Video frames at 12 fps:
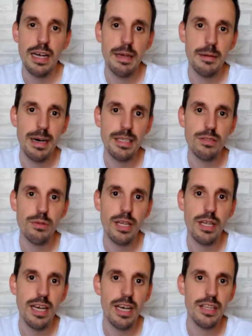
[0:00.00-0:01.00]
but
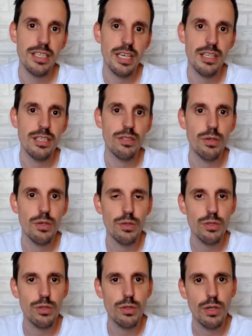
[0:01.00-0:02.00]
today I decided to
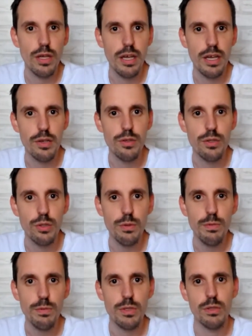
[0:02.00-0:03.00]
use YouTube
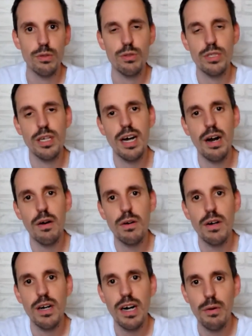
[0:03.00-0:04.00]
to see
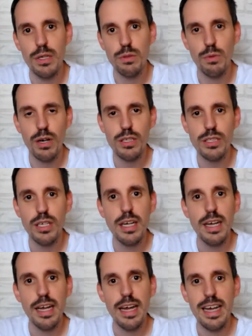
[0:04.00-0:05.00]
how it works,
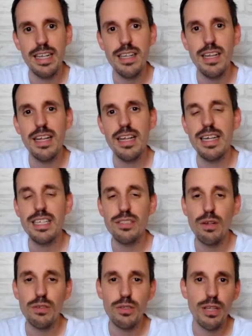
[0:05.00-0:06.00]
and it's
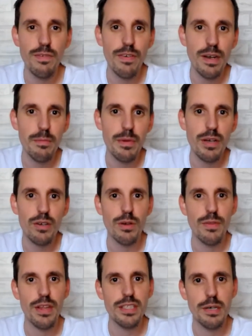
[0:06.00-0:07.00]
also different because of
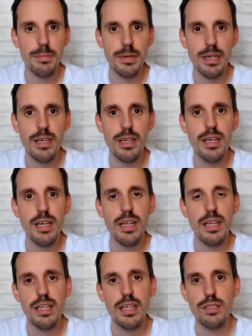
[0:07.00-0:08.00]
the topic.
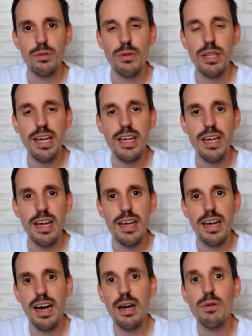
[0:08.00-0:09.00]
Today,
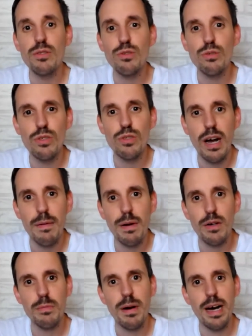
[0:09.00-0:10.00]
I want to talk
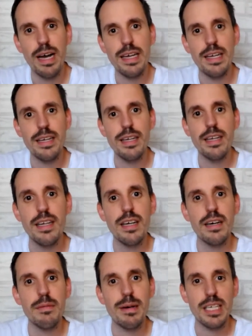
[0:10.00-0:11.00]
about my
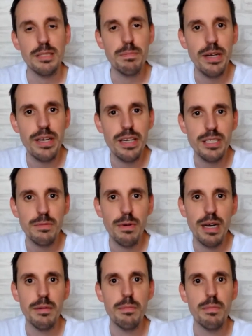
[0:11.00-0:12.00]
experience
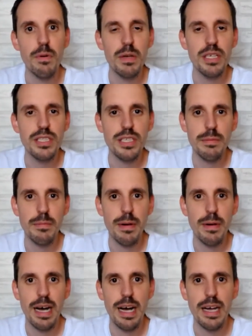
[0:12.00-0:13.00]
by publishing
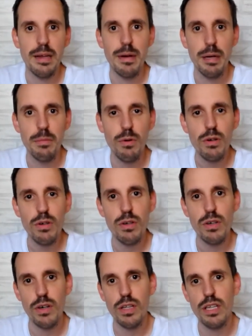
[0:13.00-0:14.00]
my book,
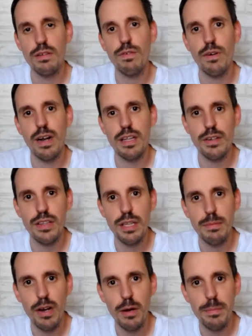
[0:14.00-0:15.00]
Kotlin for Android
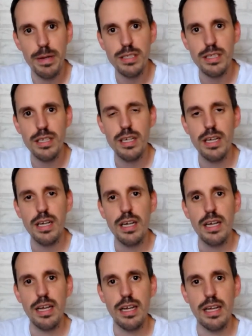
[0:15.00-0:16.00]
Developers.
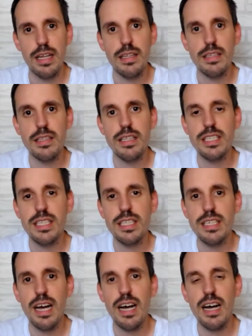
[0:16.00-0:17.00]
This is
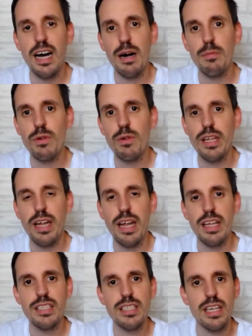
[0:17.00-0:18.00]
a book that I
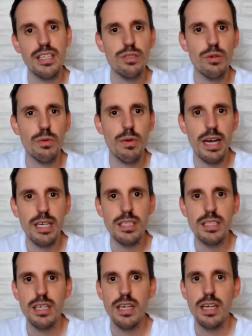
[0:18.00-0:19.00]
decided to write
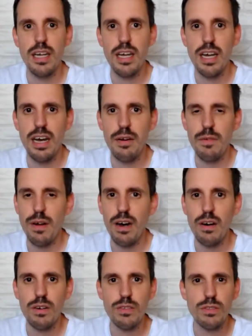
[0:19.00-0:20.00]

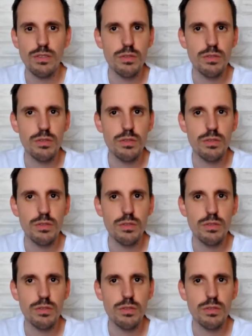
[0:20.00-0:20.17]
around